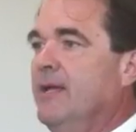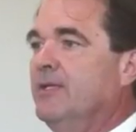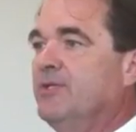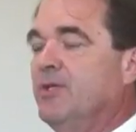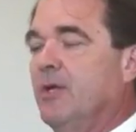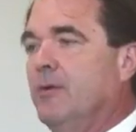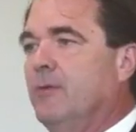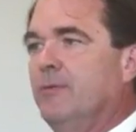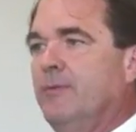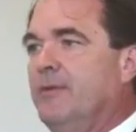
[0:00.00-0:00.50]

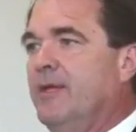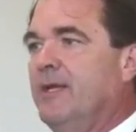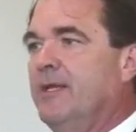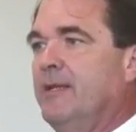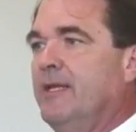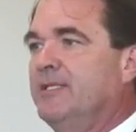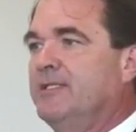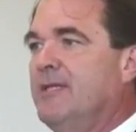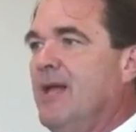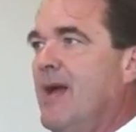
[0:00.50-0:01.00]
So
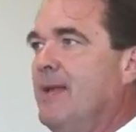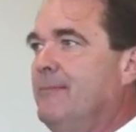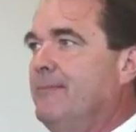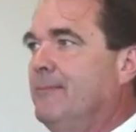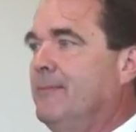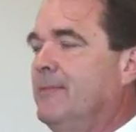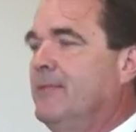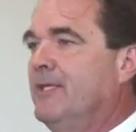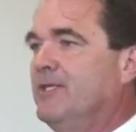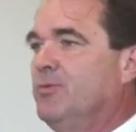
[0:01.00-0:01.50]
this
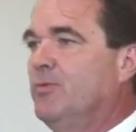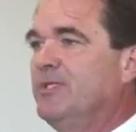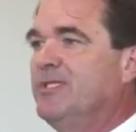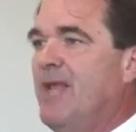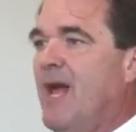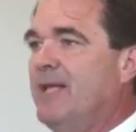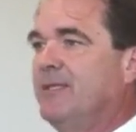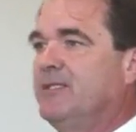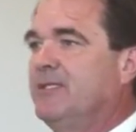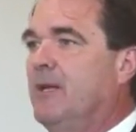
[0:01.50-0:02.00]
was
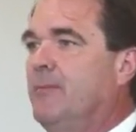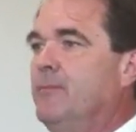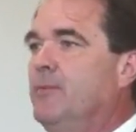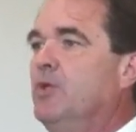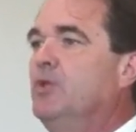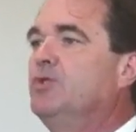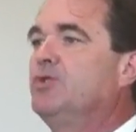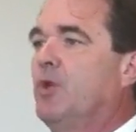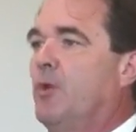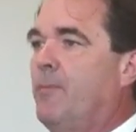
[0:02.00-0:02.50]
not some
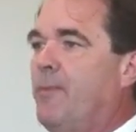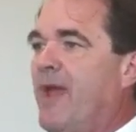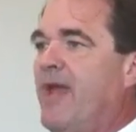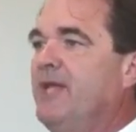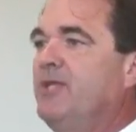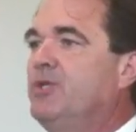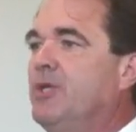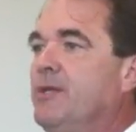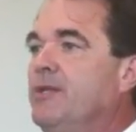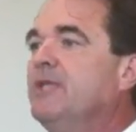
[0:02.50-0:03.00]

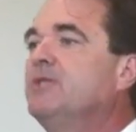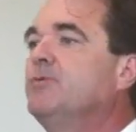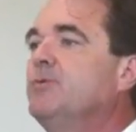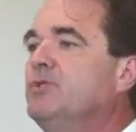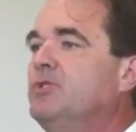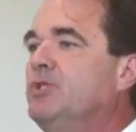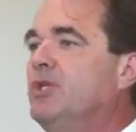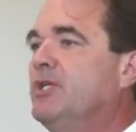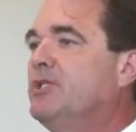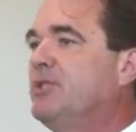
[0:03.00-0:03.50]
usurpation. This
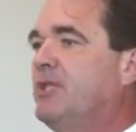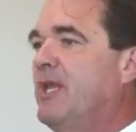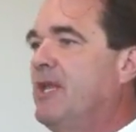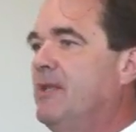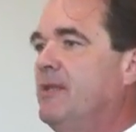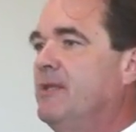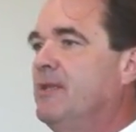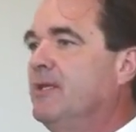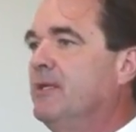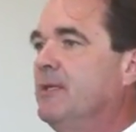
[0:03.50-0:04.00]
was just
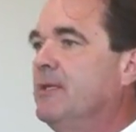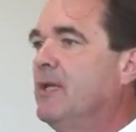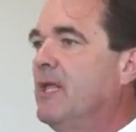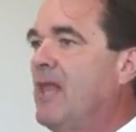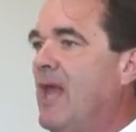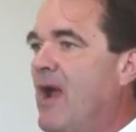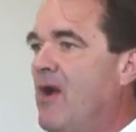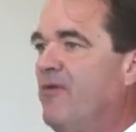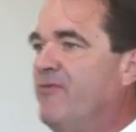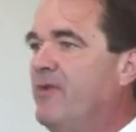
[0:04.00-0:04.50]
the
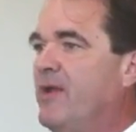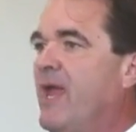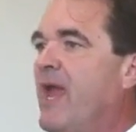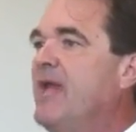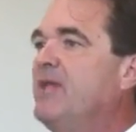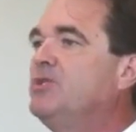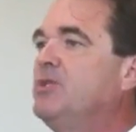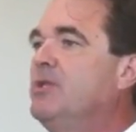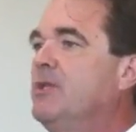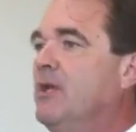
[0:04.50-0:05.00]

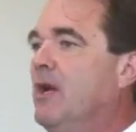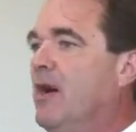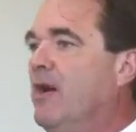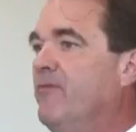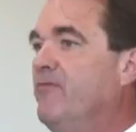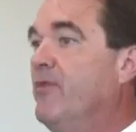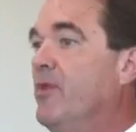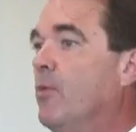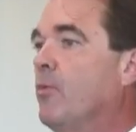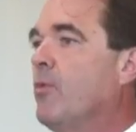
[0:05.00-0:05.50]
clarification
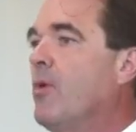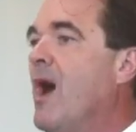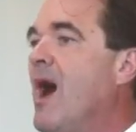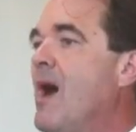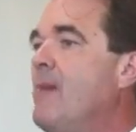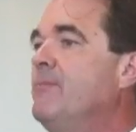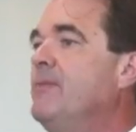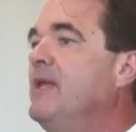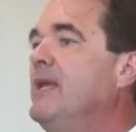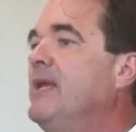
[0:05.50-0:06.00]
of the
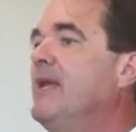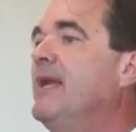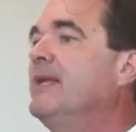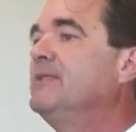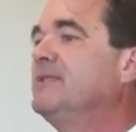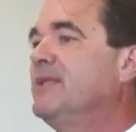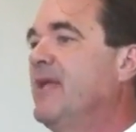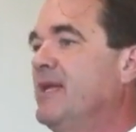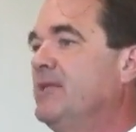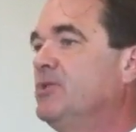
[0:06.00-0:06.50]
Romney
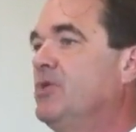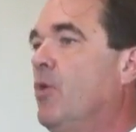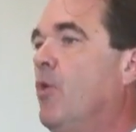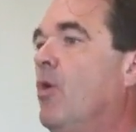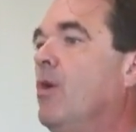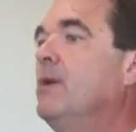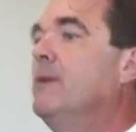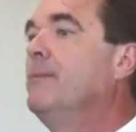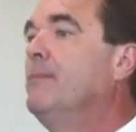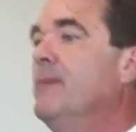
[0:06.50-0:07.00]
and
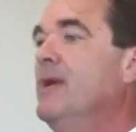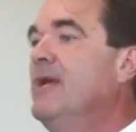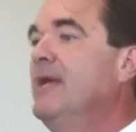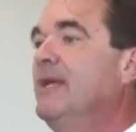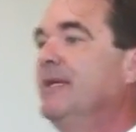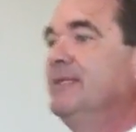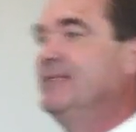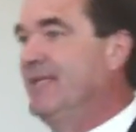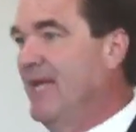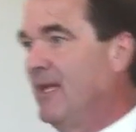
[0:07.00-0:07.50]
Santorum
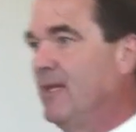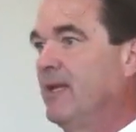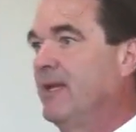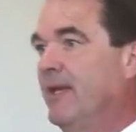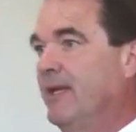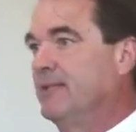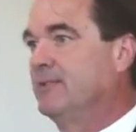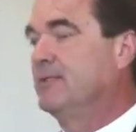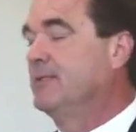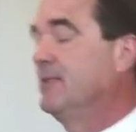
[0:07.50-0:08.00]

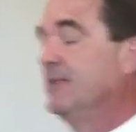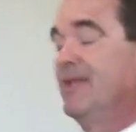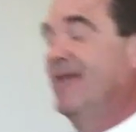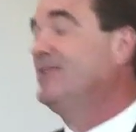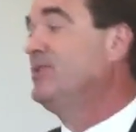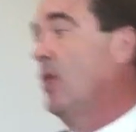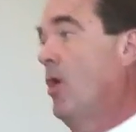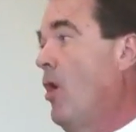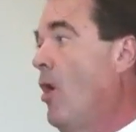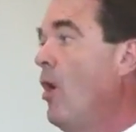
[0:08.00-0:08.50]
delegates.
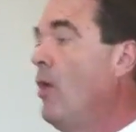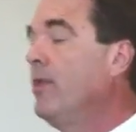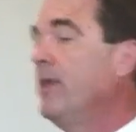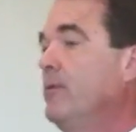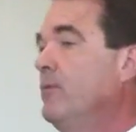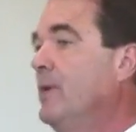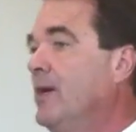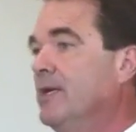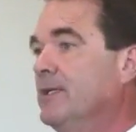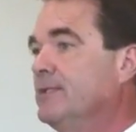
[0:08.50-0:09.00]
That's
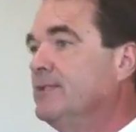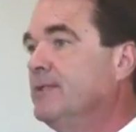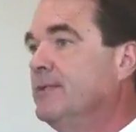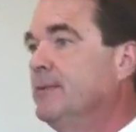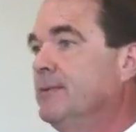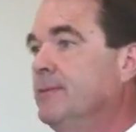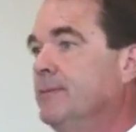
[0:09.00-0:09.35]
all it was.